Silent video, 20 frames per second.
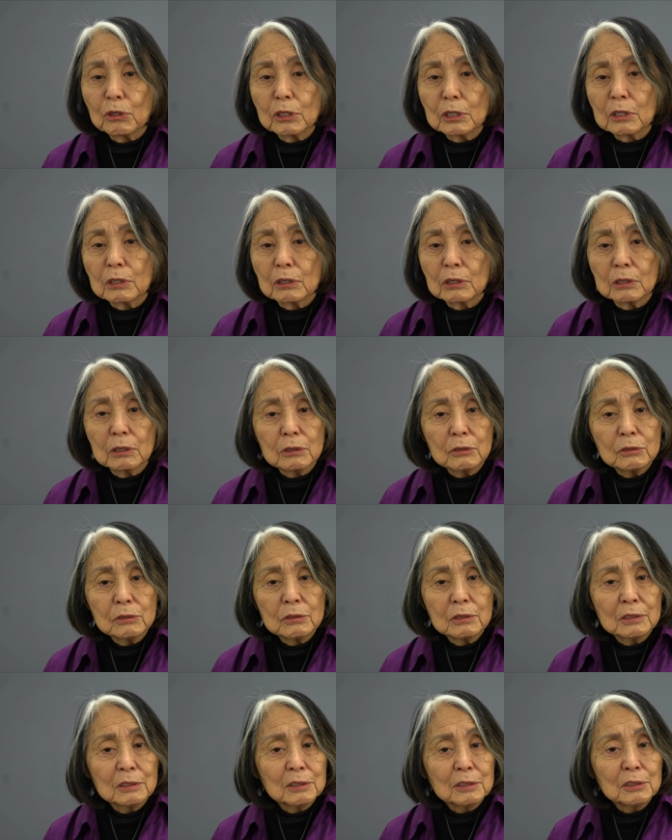or
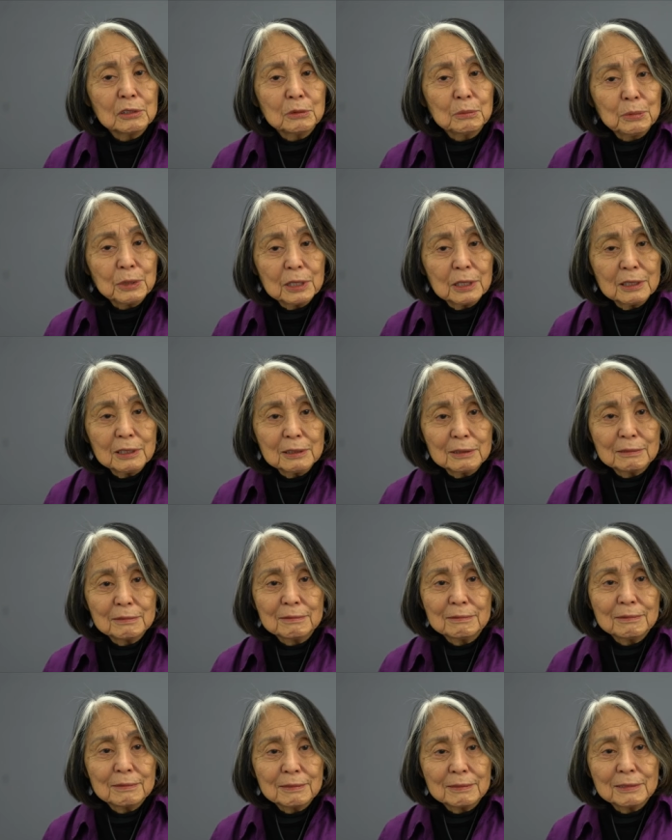girls, to be
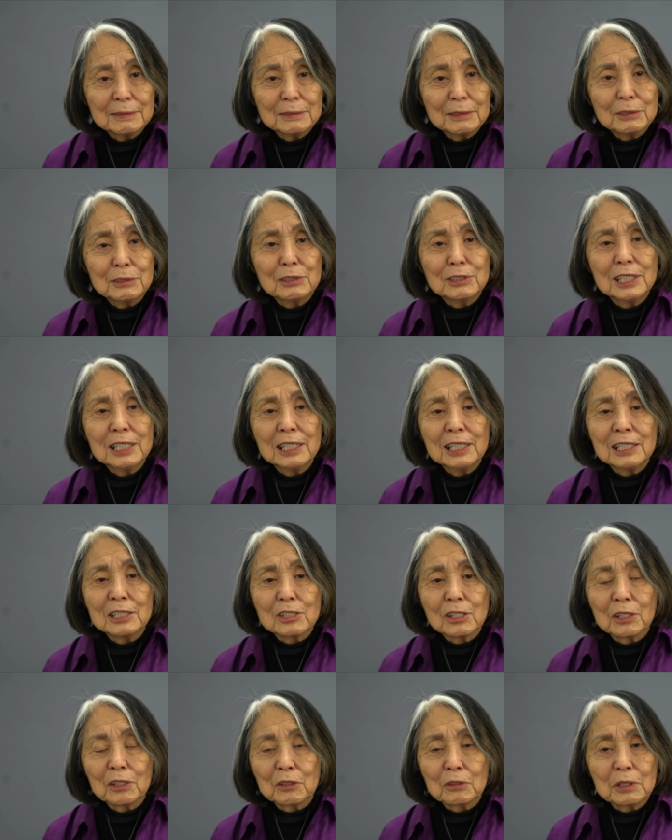to see
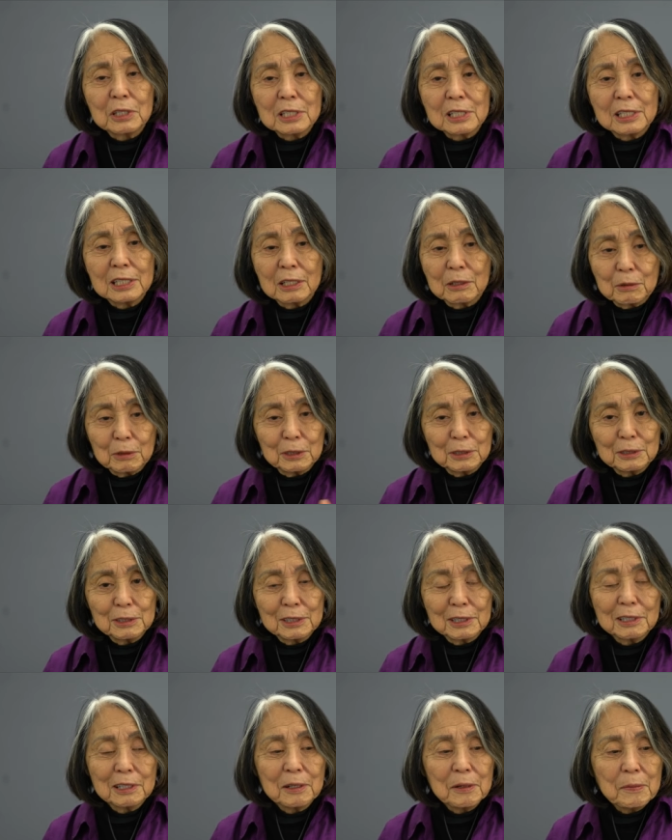each other as
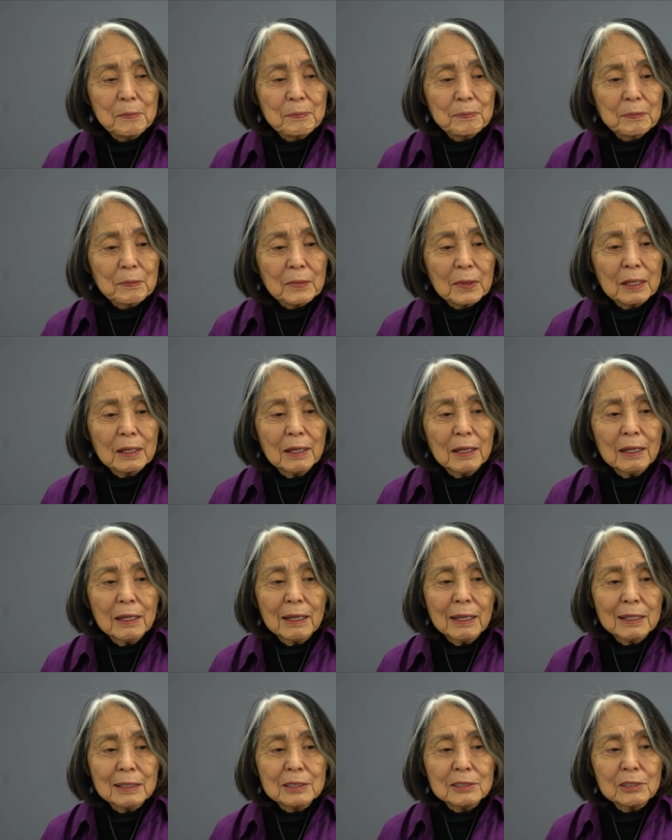equals.
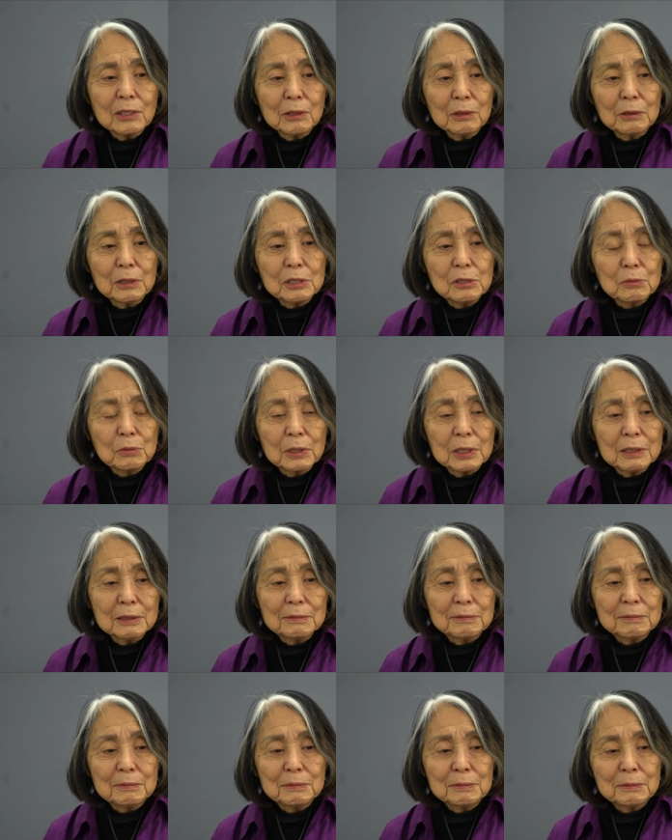And so as
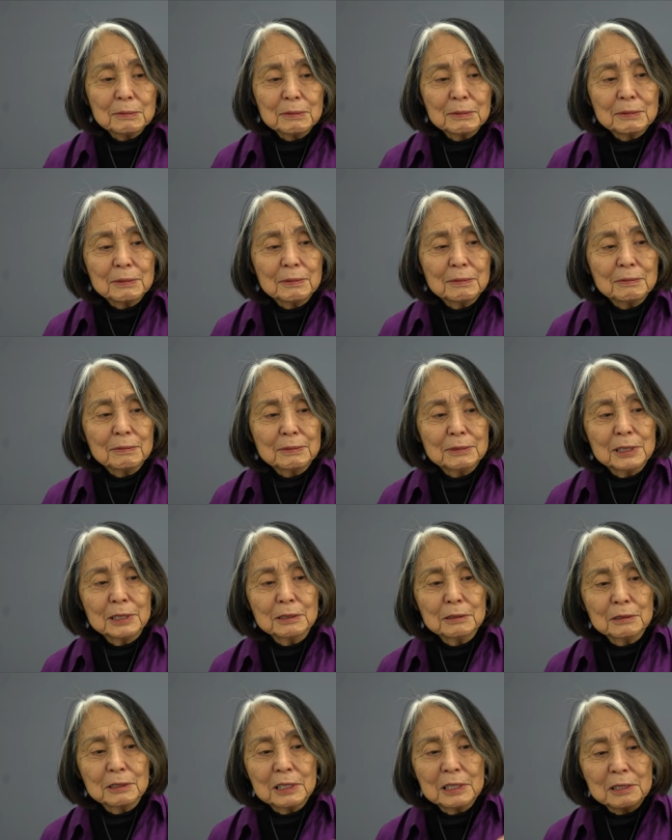we
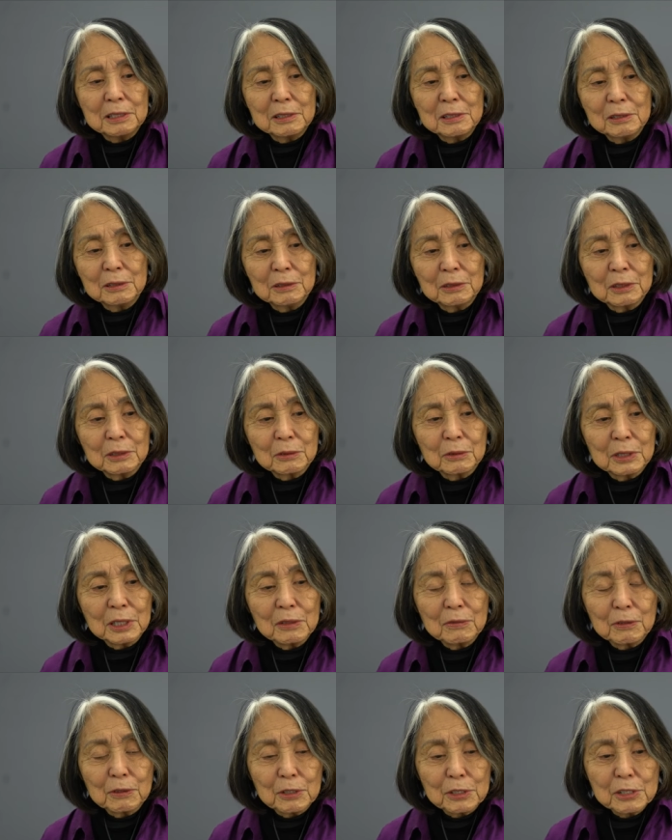Tilt into the
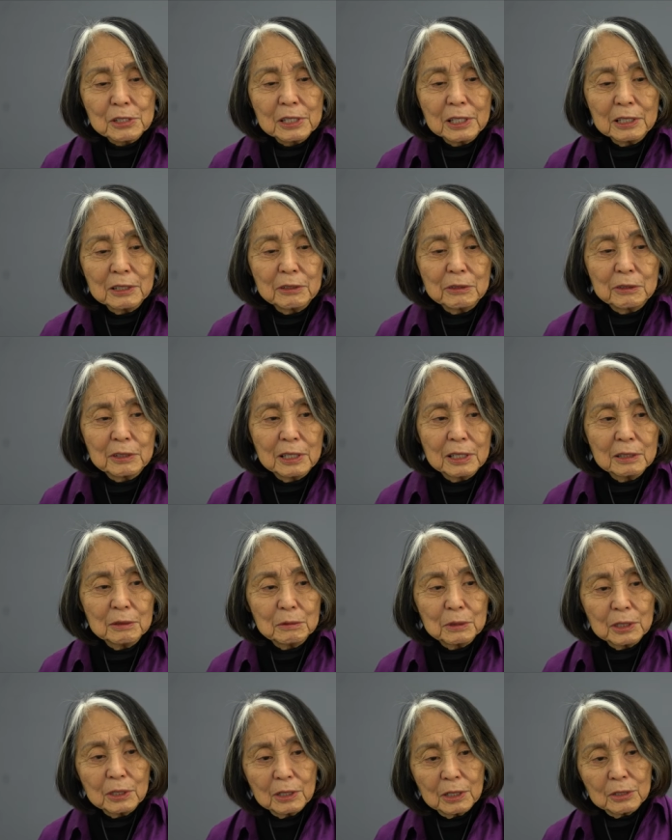21st century,
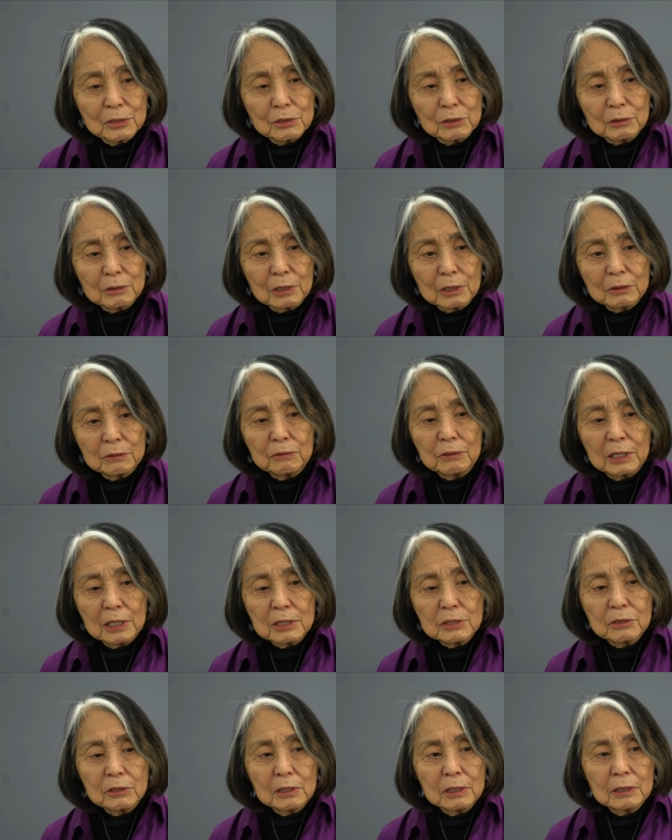we also are
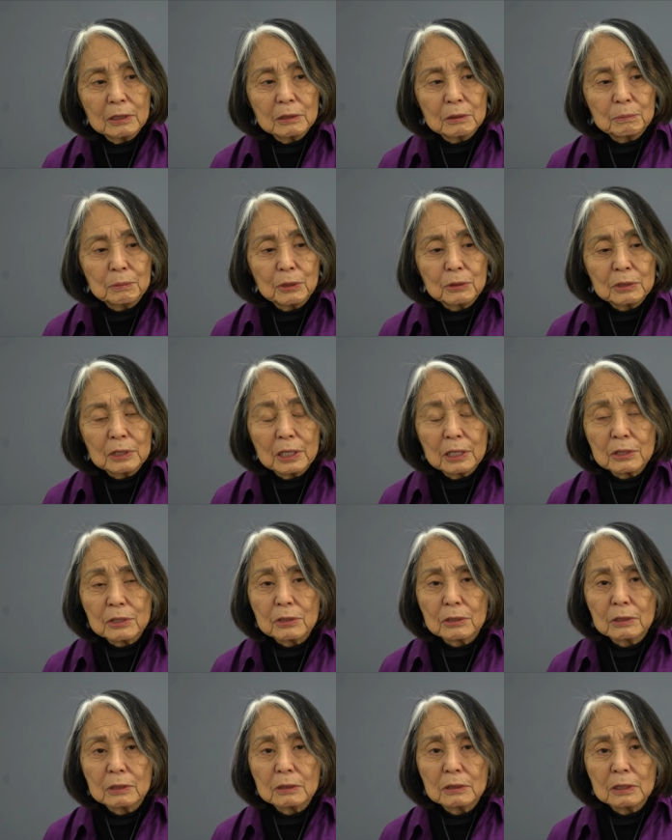facing the
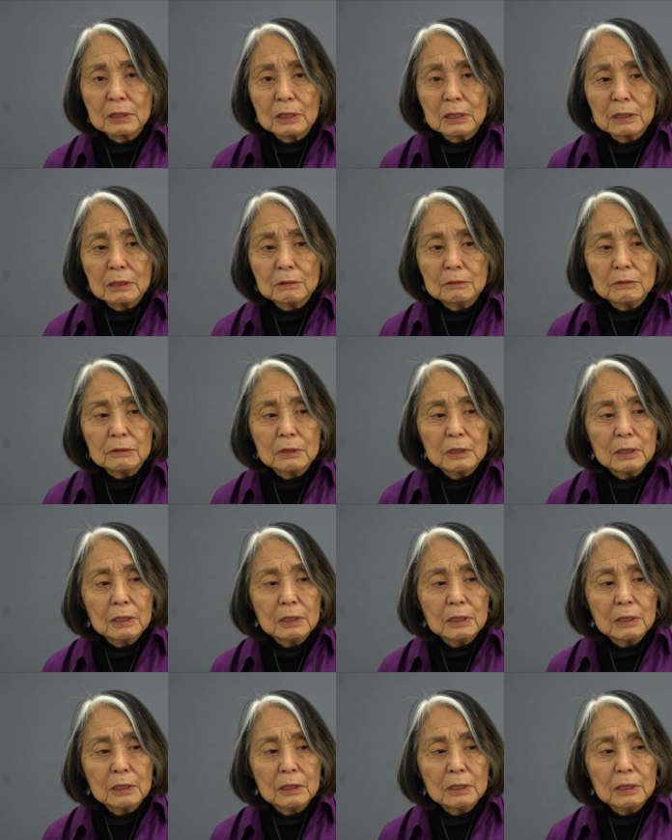potential of